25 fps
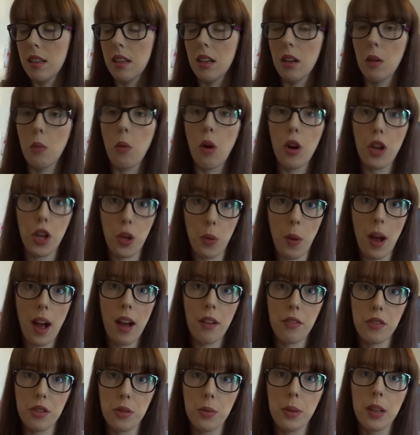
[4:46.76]
what you
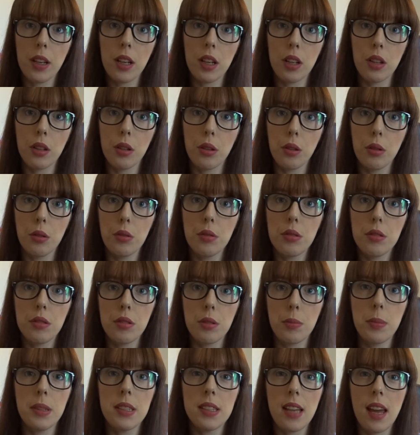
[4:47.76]
have to include
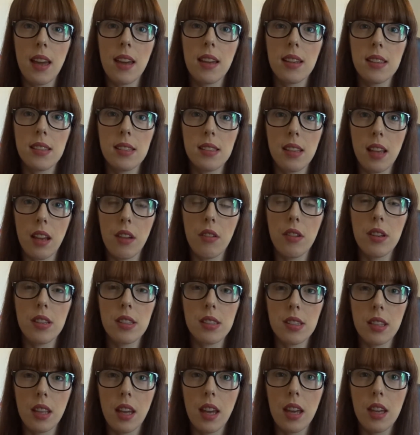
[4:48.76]
to be taken
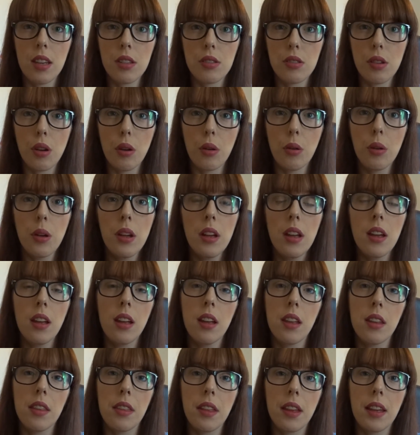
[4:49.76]
seriously. So
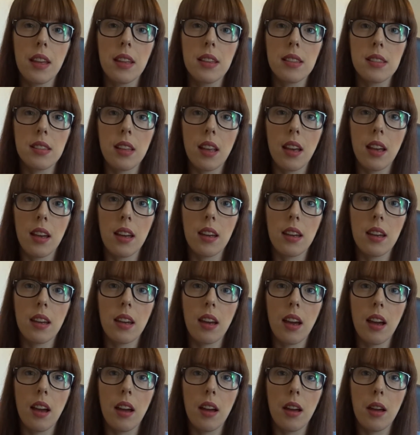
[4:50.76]
things
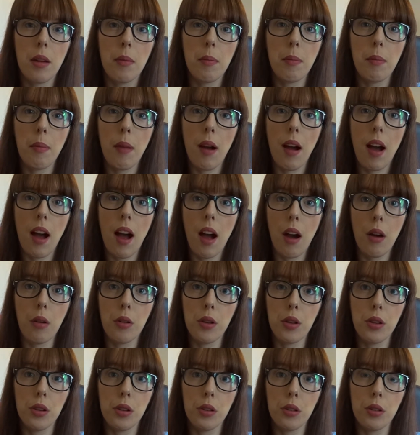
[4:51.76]
like how
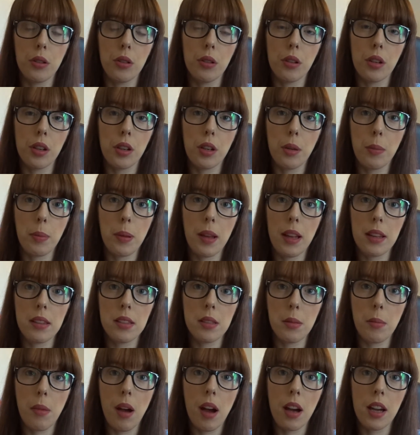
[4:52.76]
you're going to plan
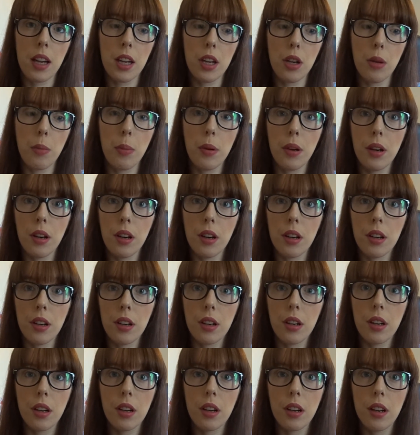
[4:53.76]
to market your
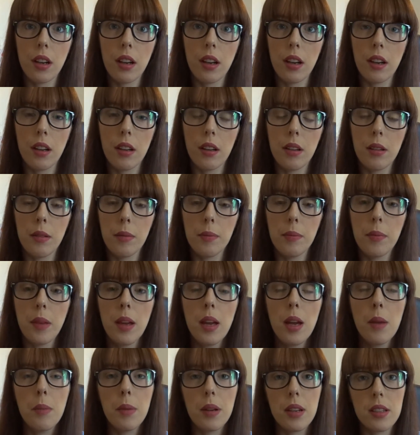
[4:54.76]
book,
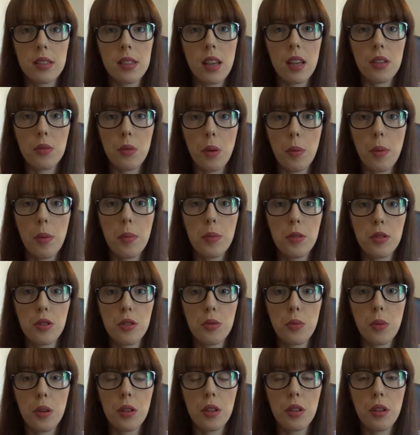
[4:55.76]
because that's what
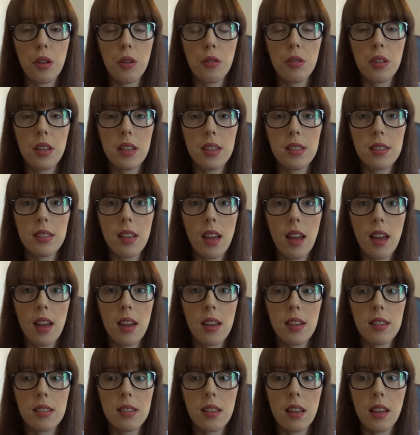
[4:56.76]
publishers want to know these
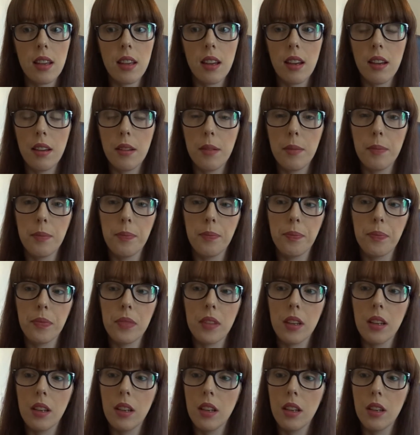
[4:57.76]
days.
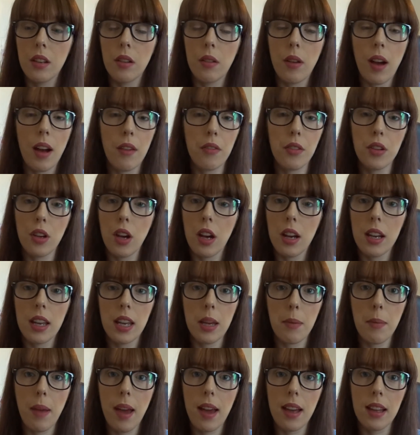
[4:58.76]
You know, have you got an
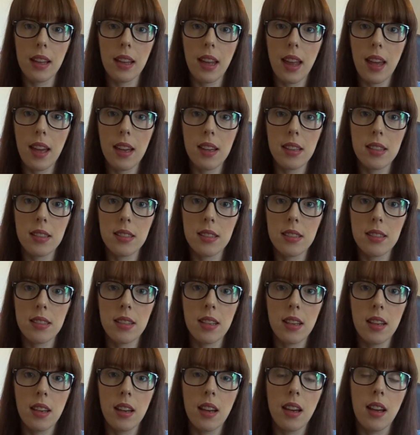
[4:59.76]
email list?
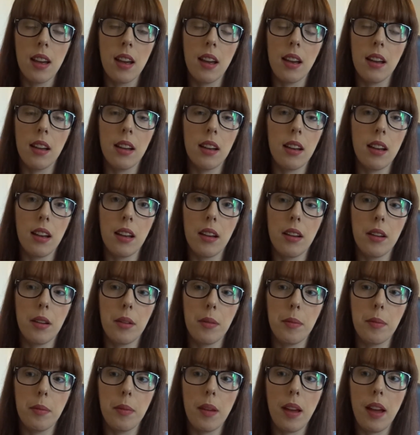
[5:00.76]

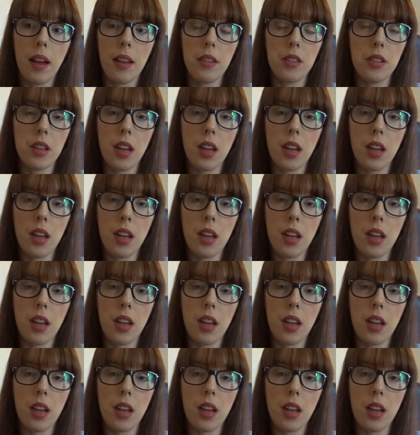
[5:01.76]
Do